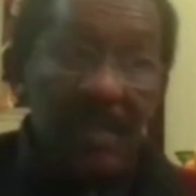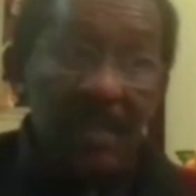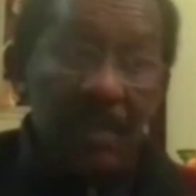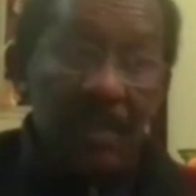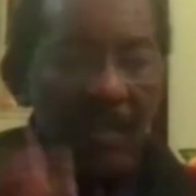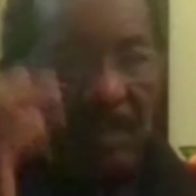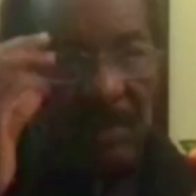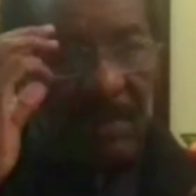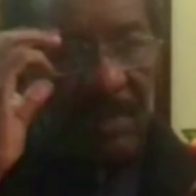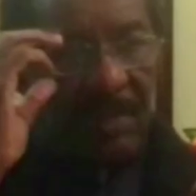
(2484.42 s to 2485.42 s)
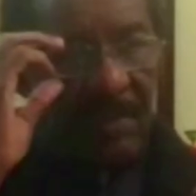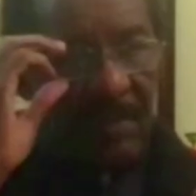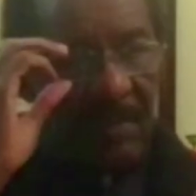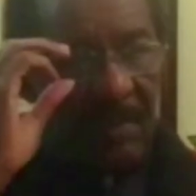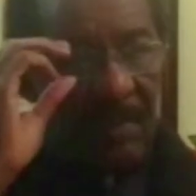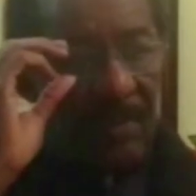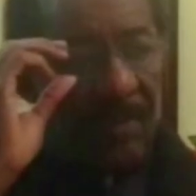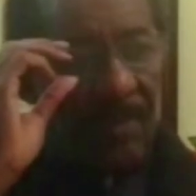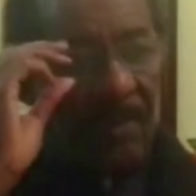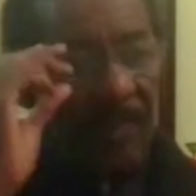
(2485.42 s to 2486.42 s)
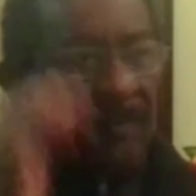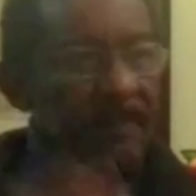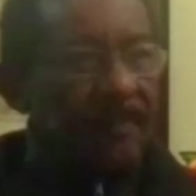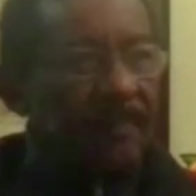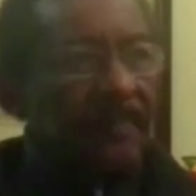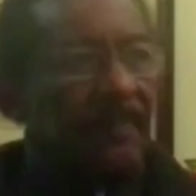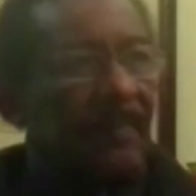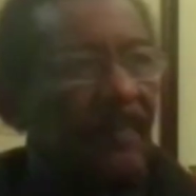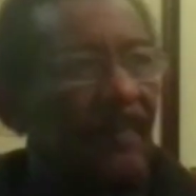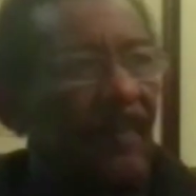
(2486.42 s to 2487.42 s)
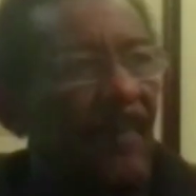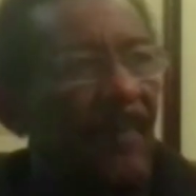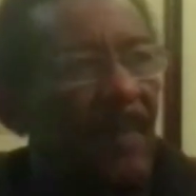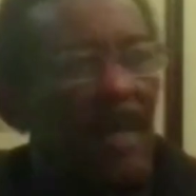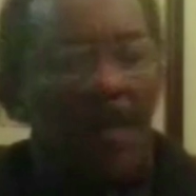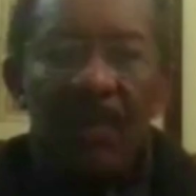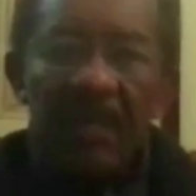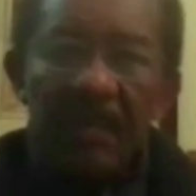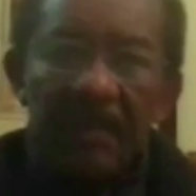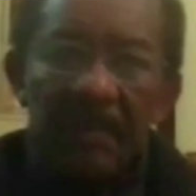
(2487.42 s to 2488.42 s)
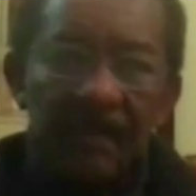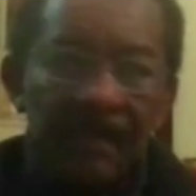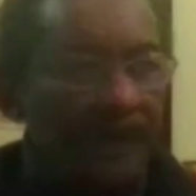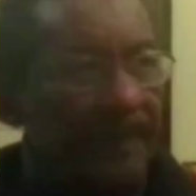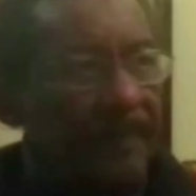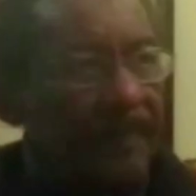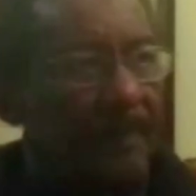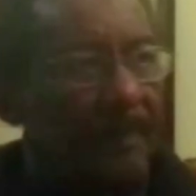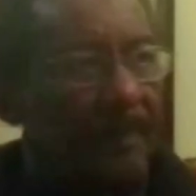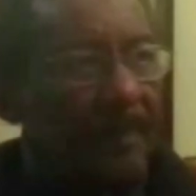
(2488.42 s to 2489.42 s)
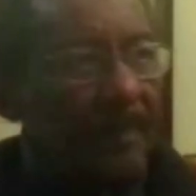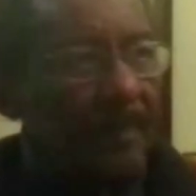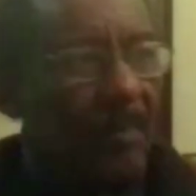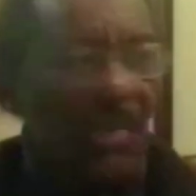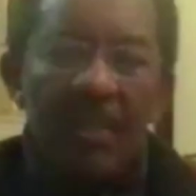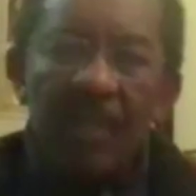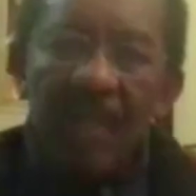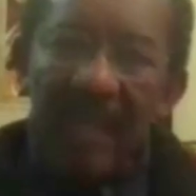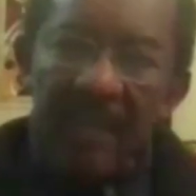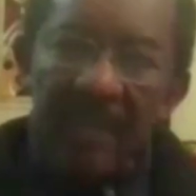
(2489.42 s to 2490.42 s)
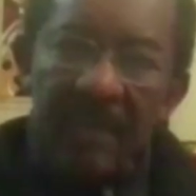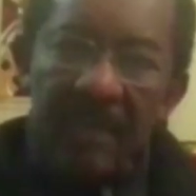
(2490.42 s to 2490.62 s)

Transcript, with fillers: And she explained to me, she said, What, well, you know, ebony means black.